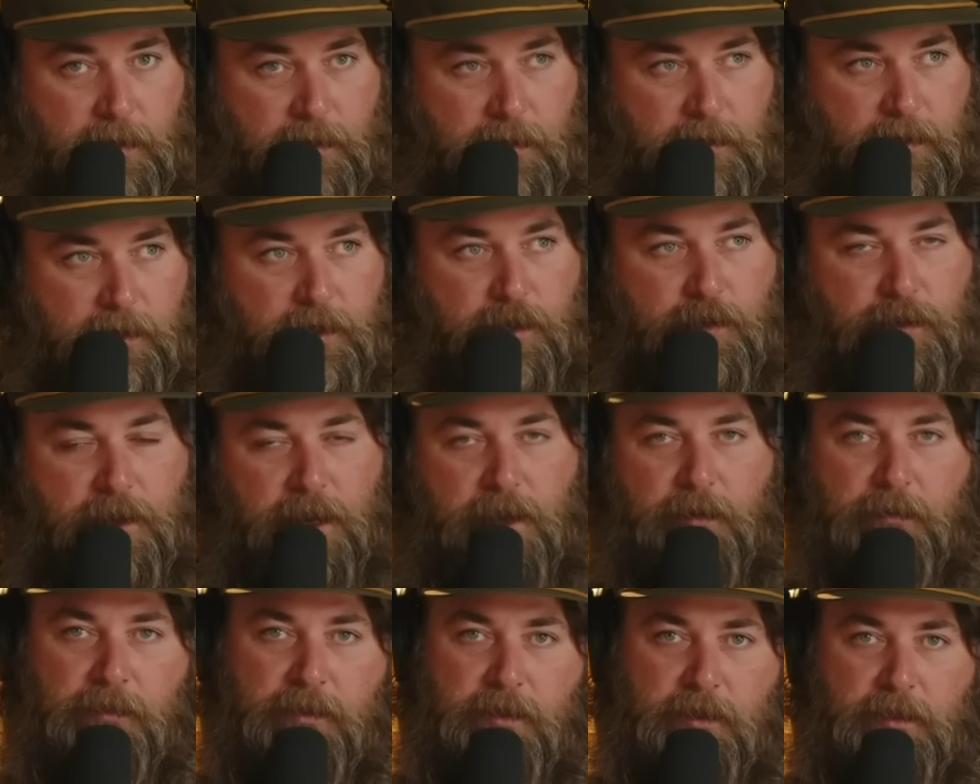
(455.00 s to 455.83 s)
than you
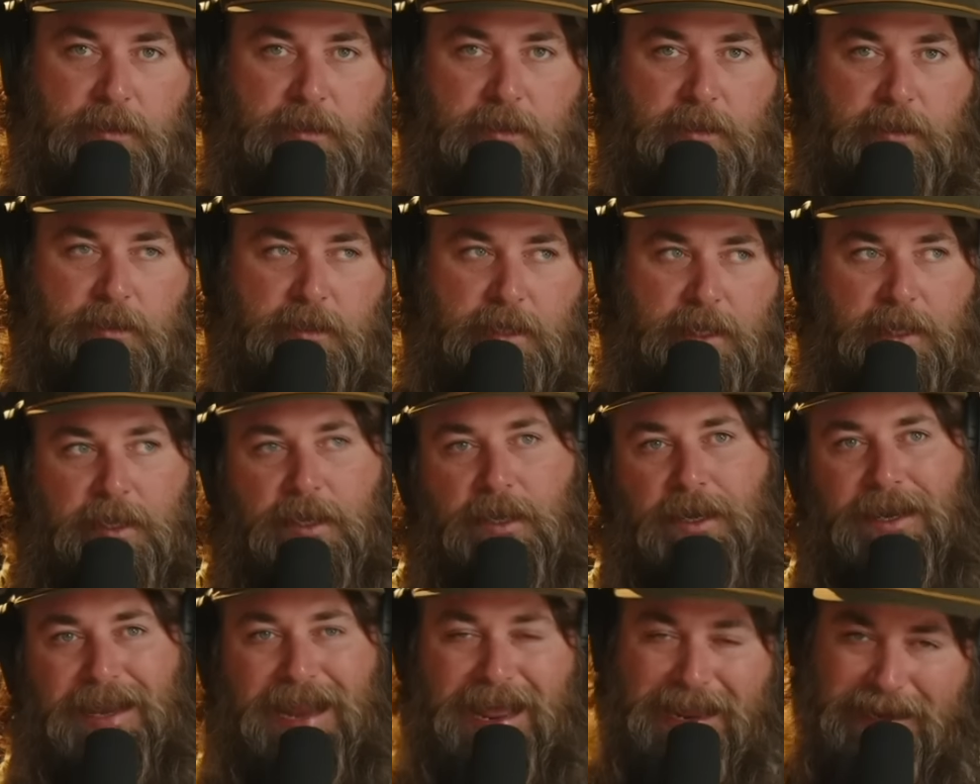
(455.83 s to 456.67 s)
get with the
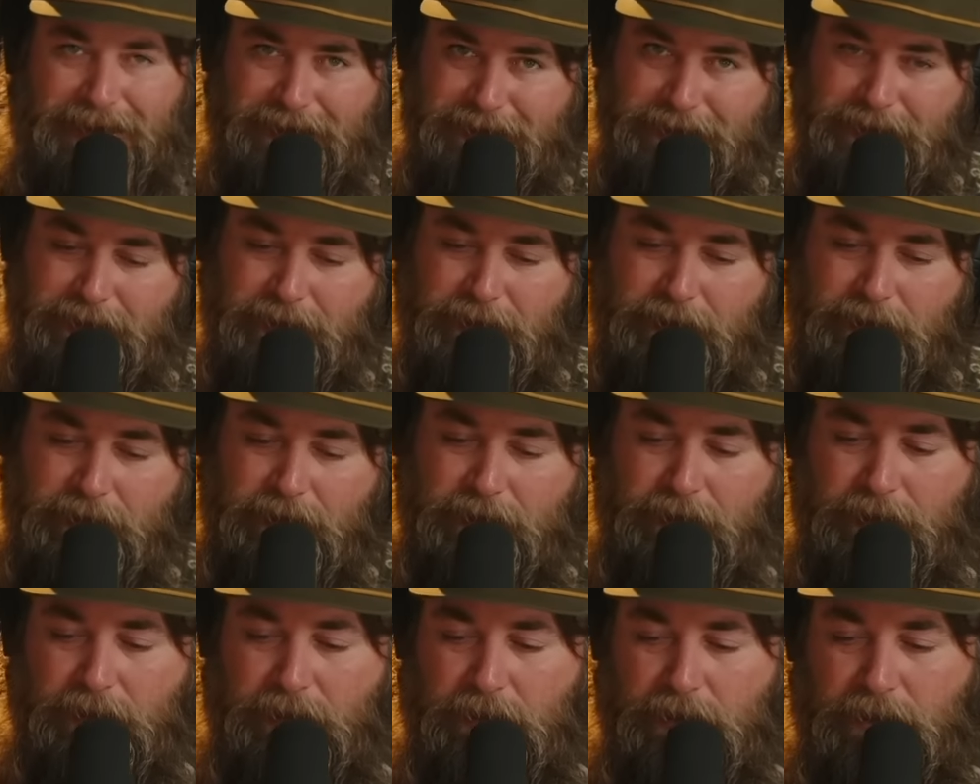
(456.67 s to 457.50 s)
Tikka Light.
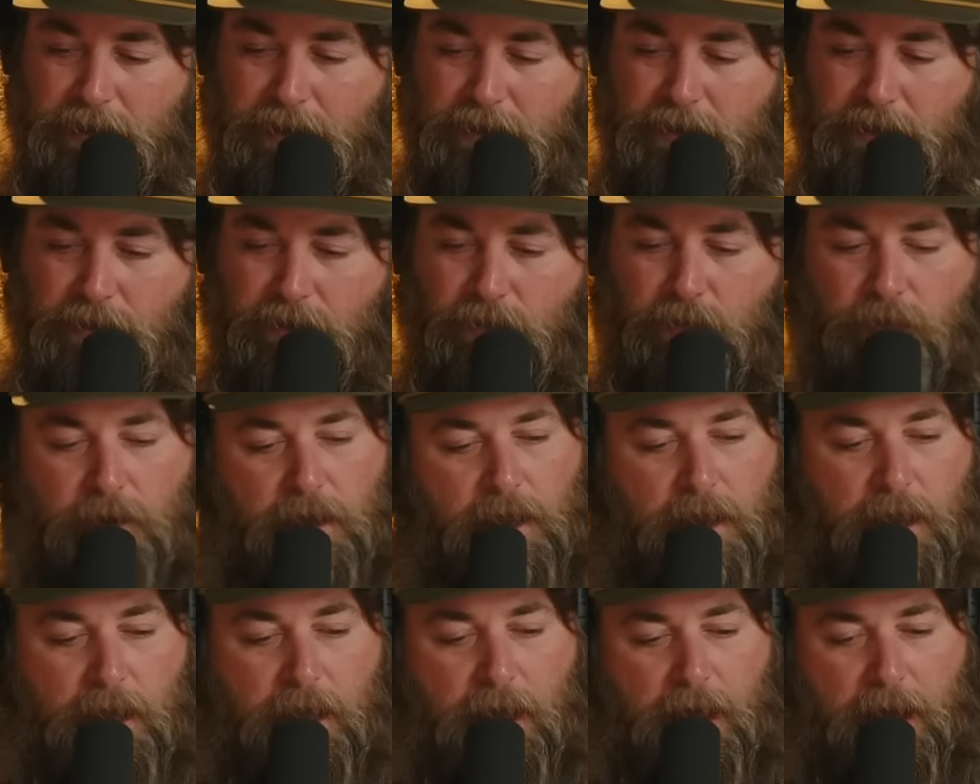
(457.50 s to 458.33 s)
So
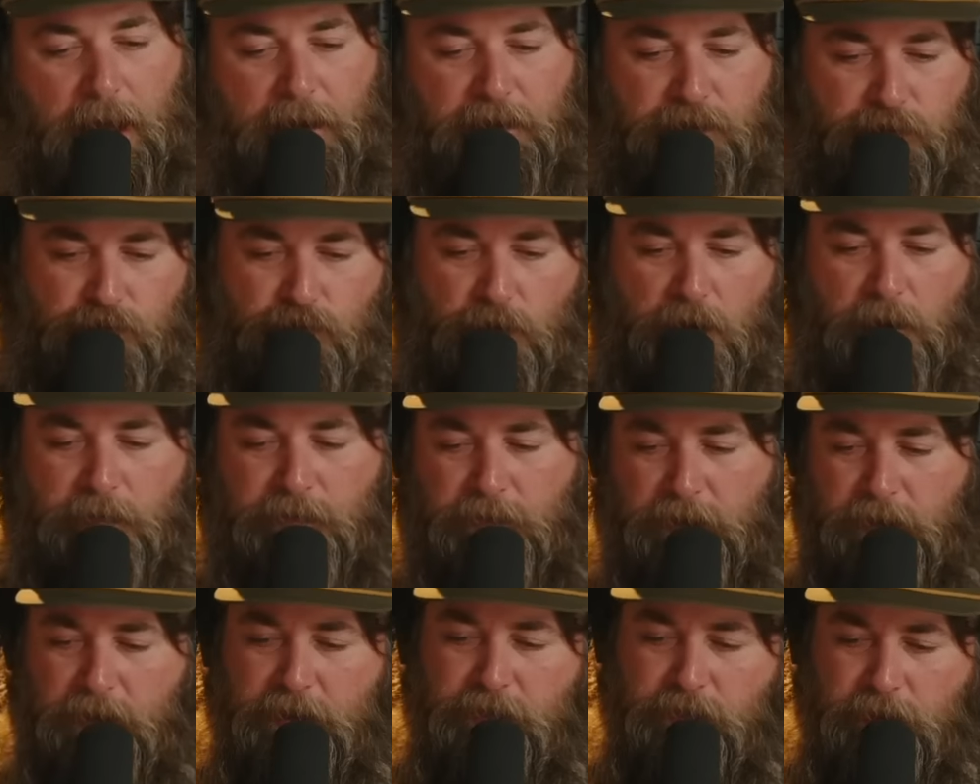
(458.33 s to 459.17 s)
I
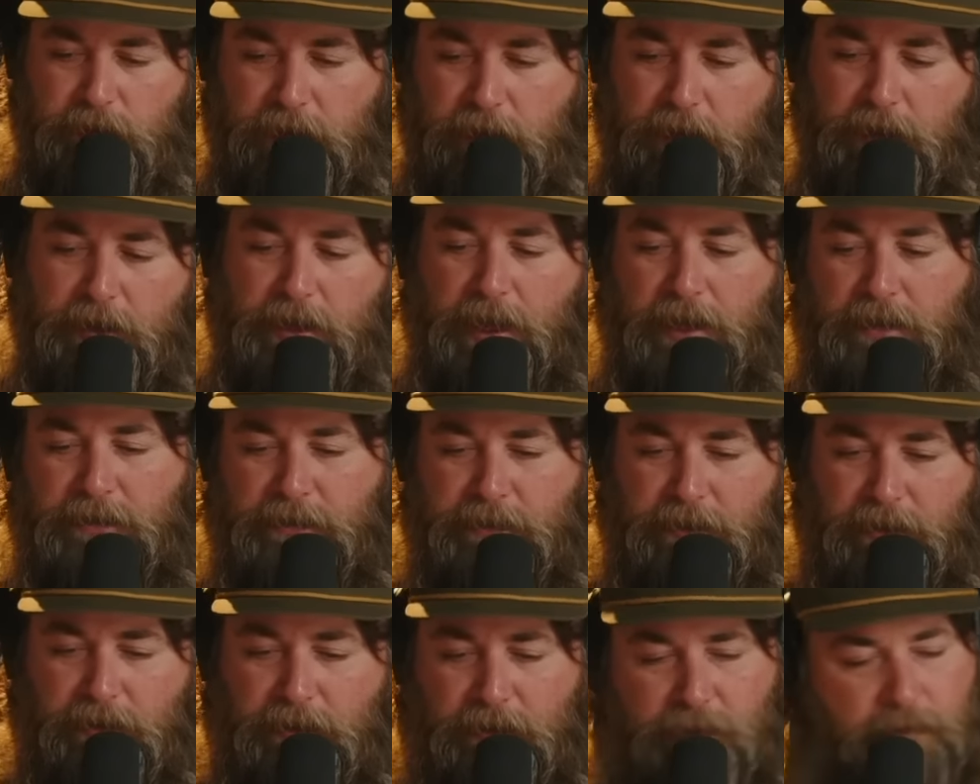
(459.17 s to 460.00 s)
dropped this one in that
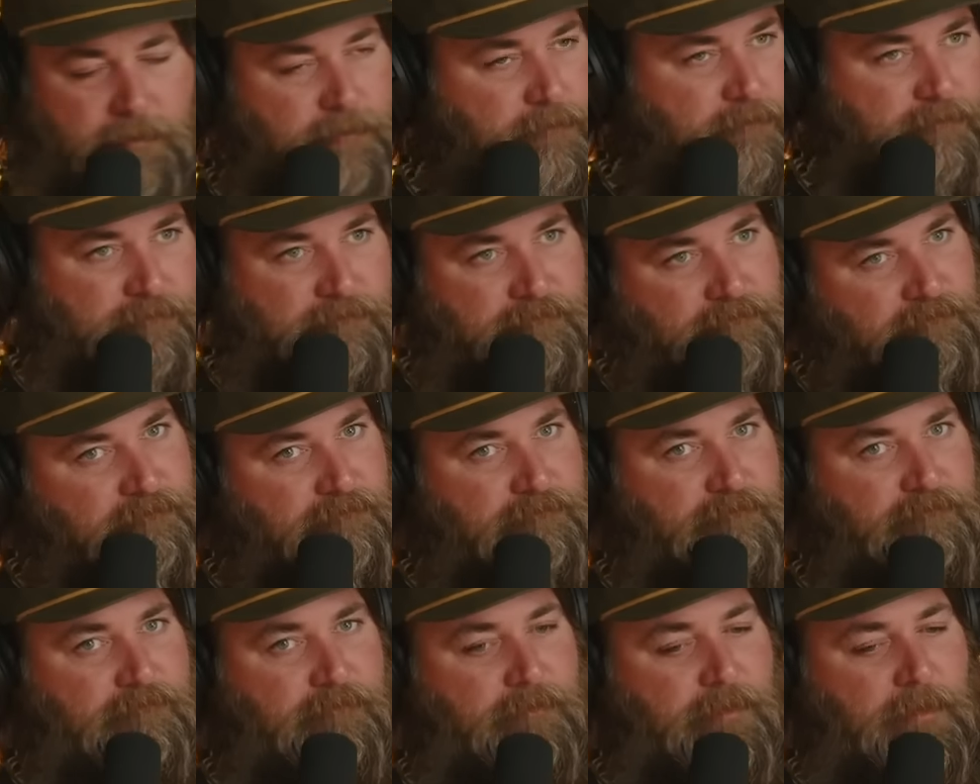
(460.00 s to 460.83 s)
stock
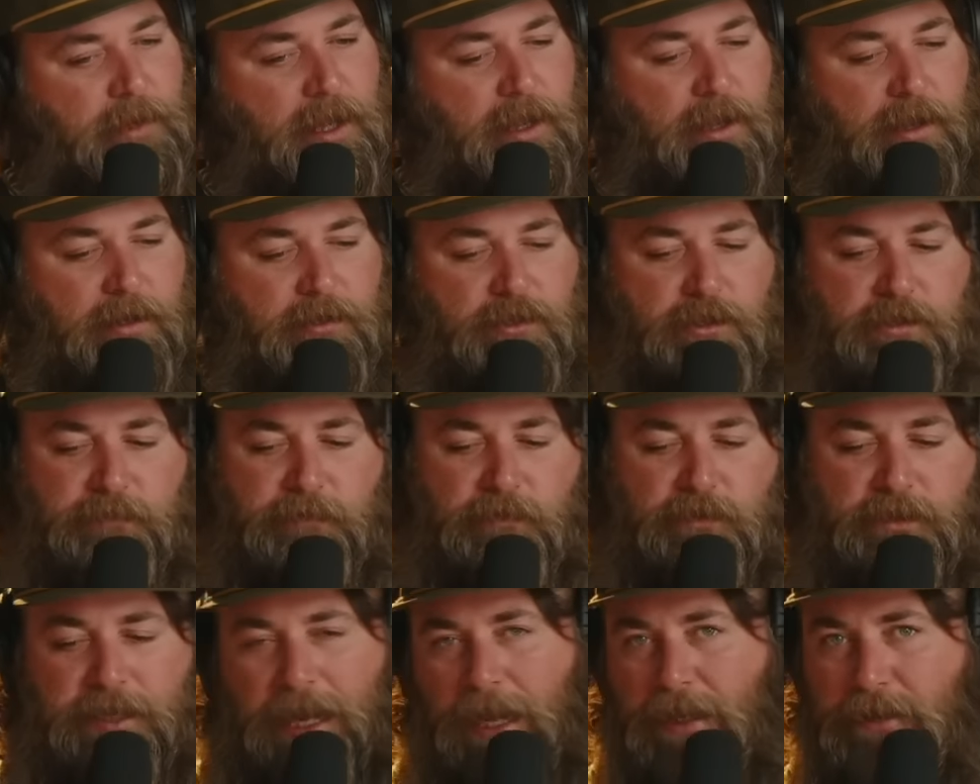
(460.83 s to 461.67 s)
uh, just
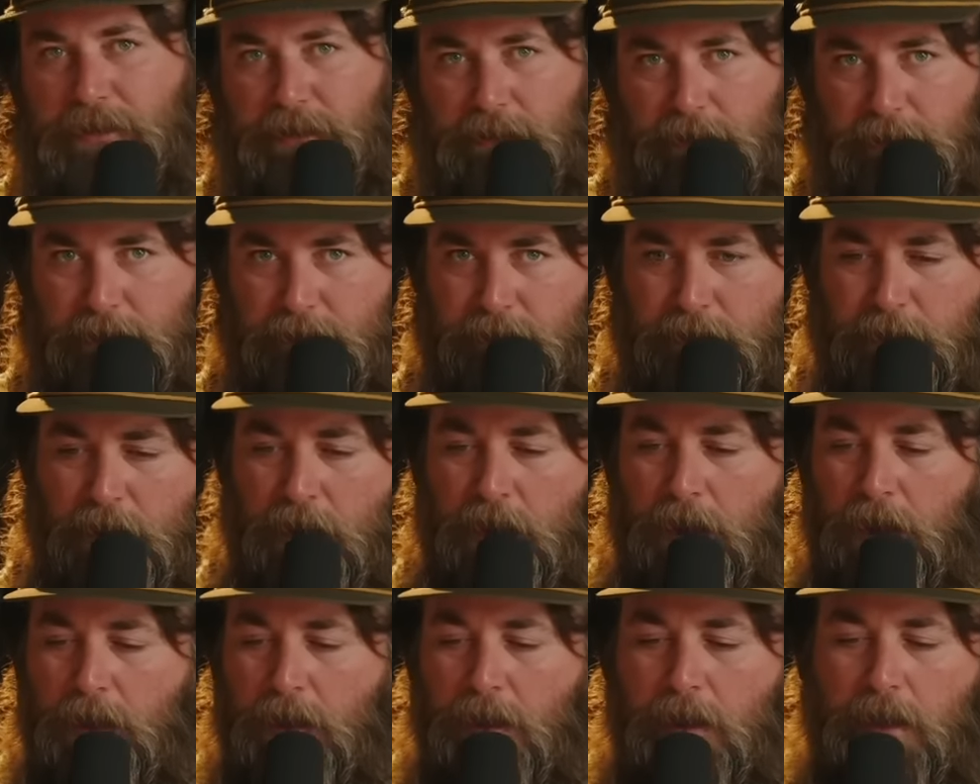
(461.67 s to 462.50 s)
for testing.
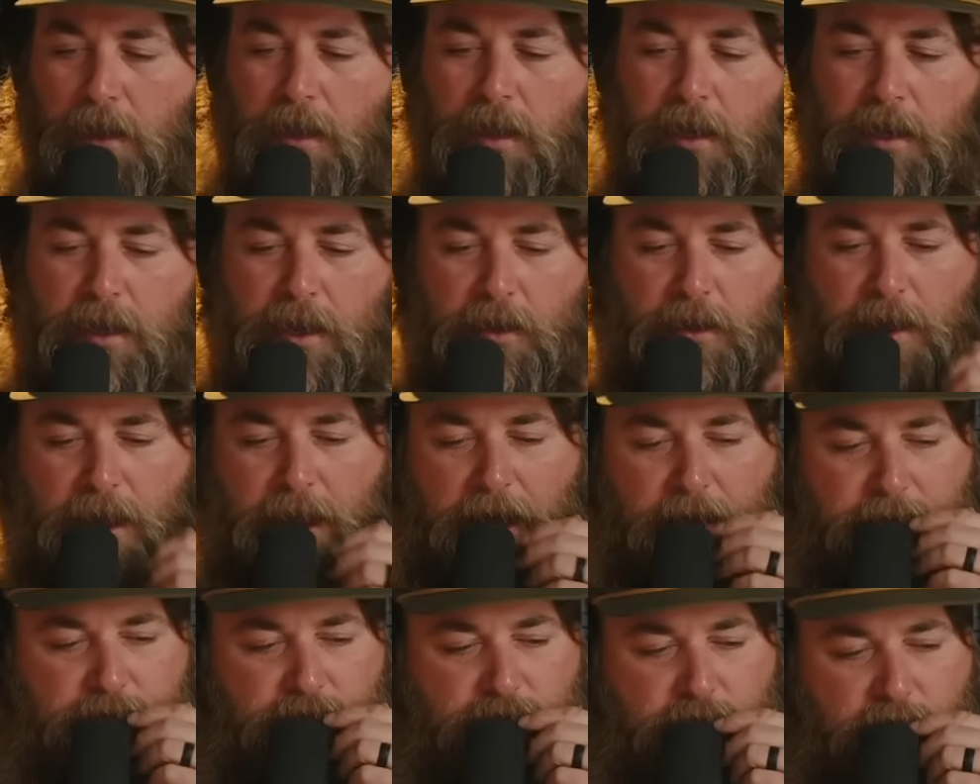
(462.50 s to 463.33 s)
Now, I
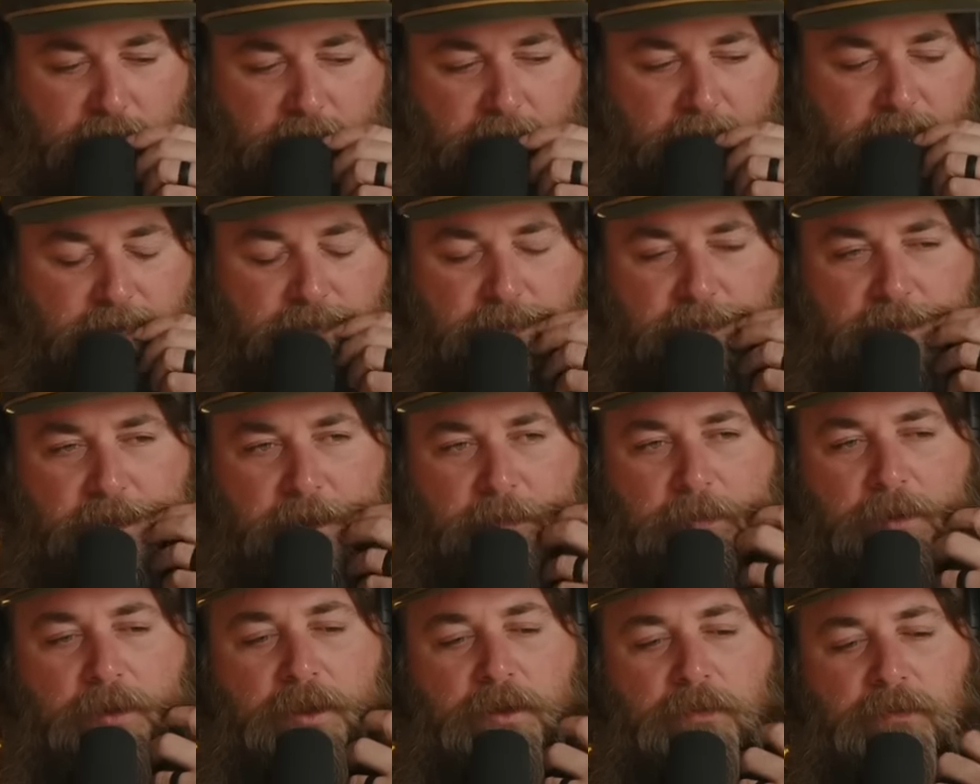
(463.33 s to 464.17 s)
have shot this one a
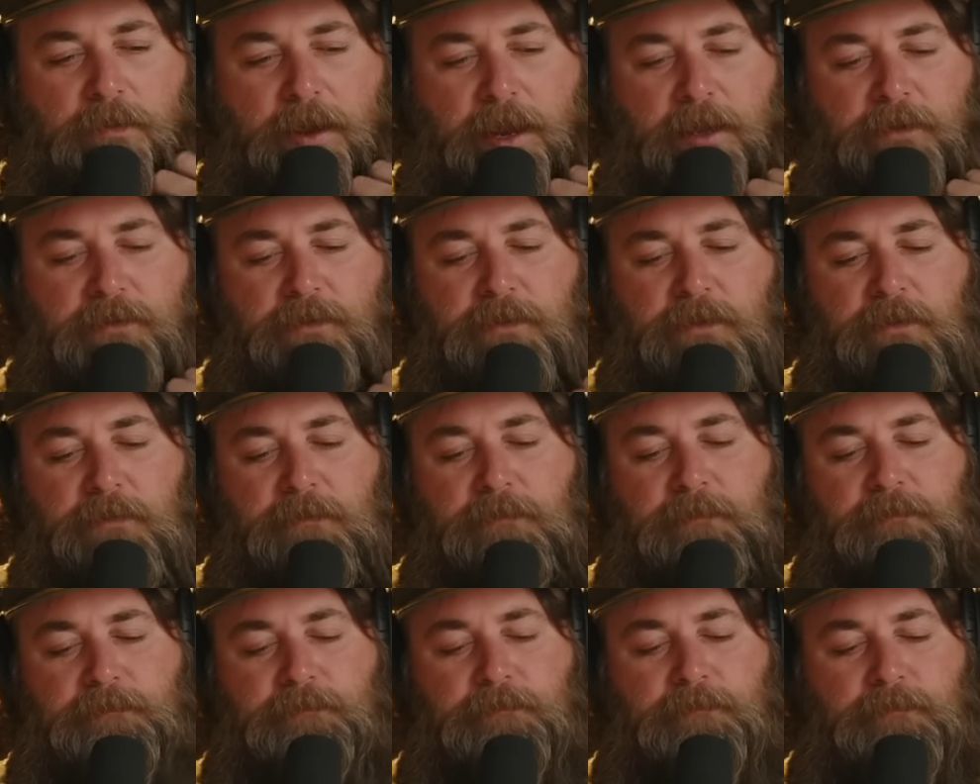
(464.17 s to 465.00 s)
couple hundred rounds.
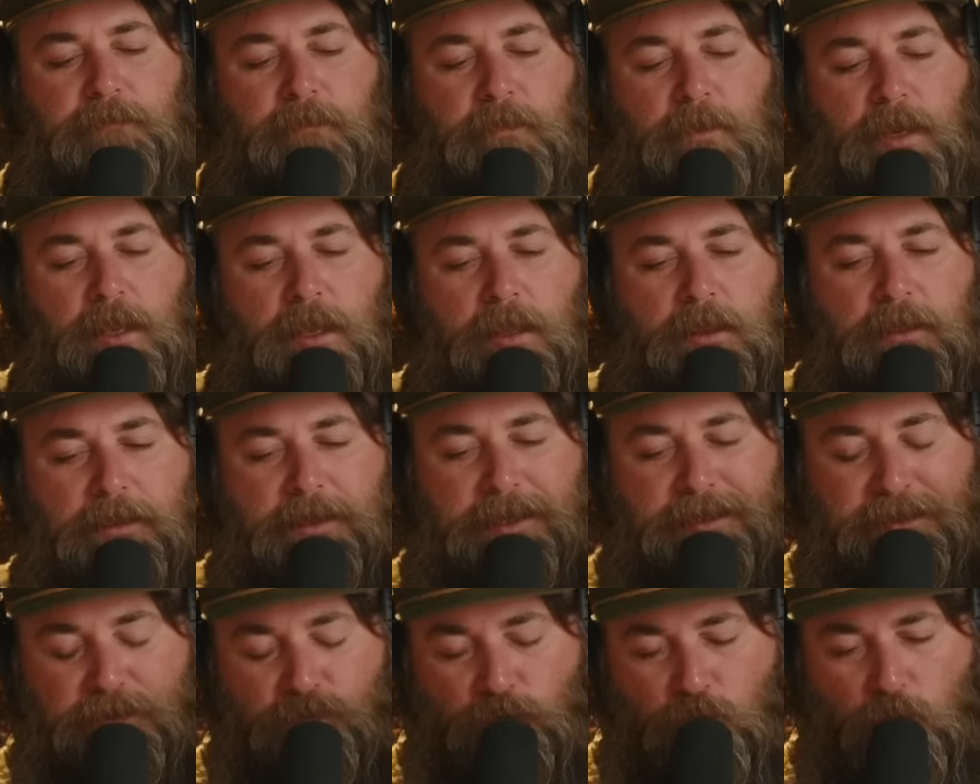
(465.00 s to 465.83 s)

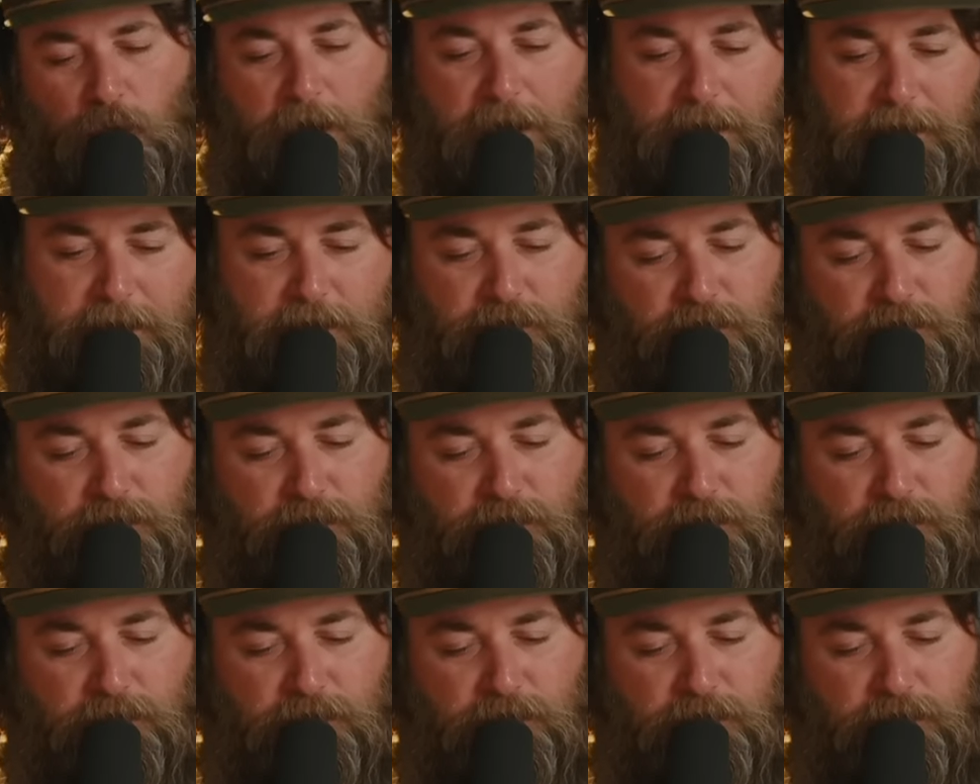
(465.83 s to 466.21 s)
This was